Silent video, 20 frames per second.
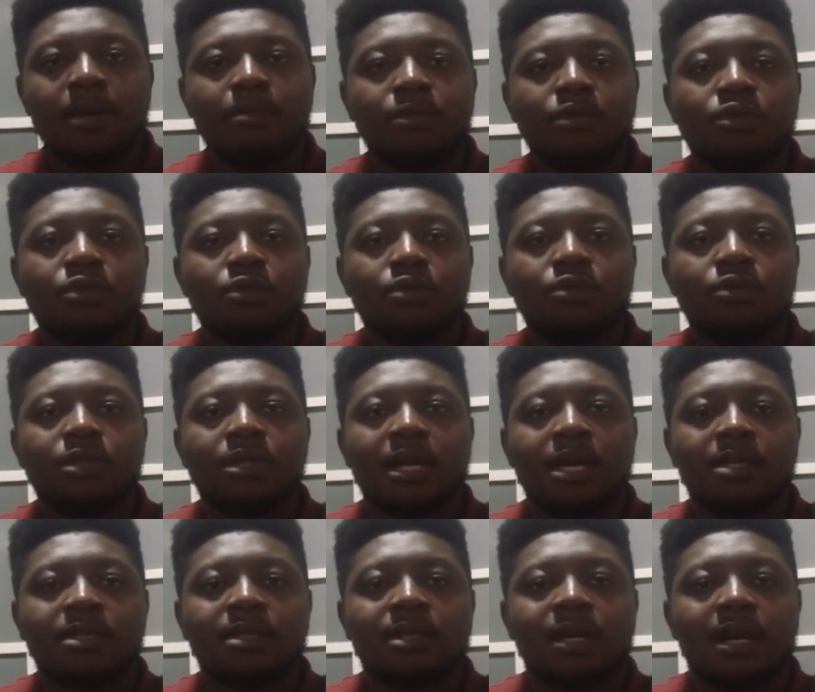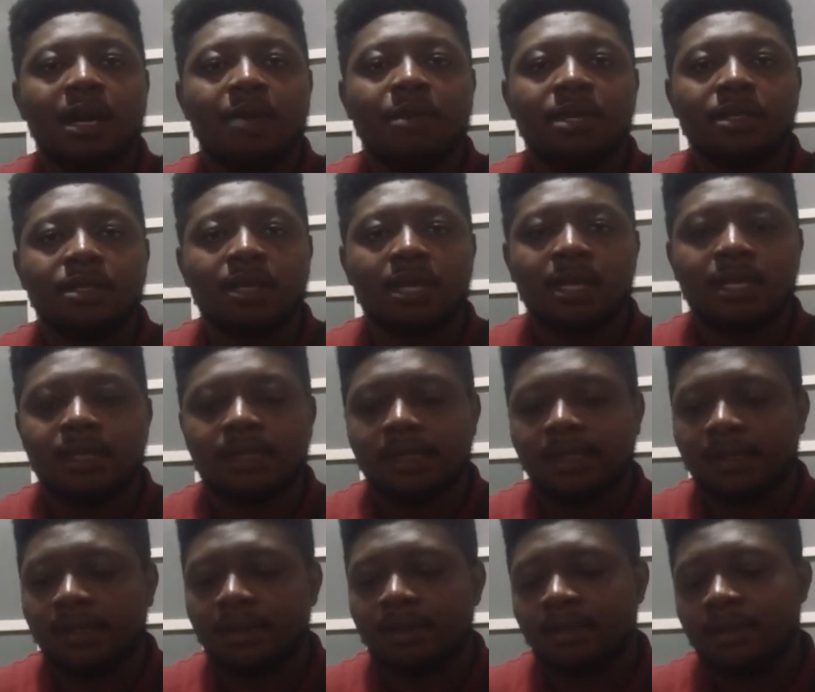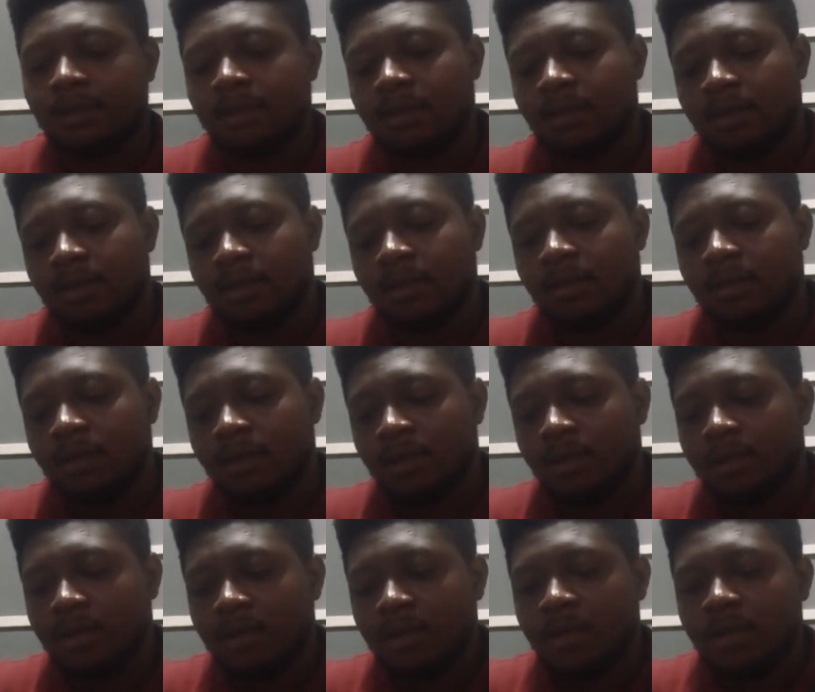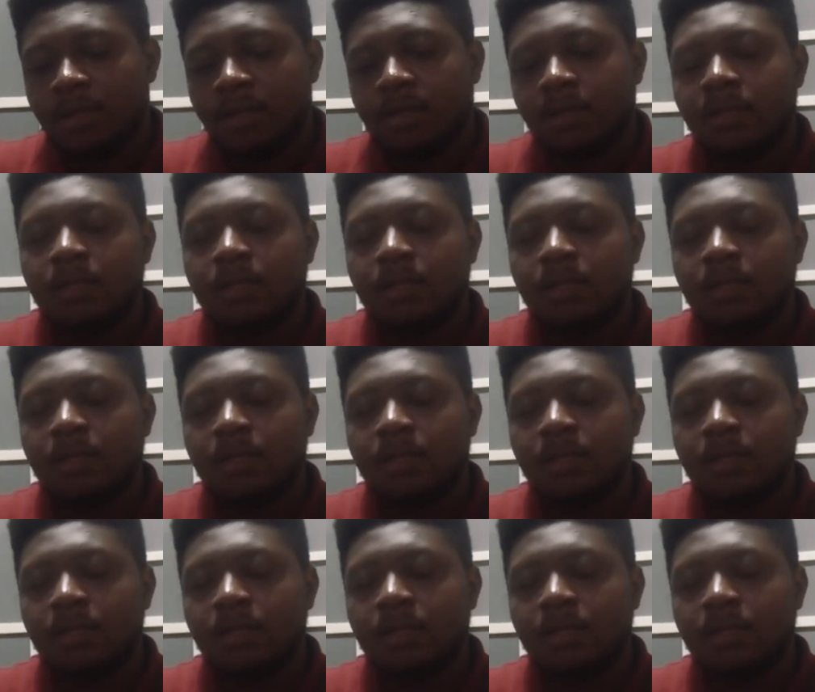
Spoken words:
to transcribe it and see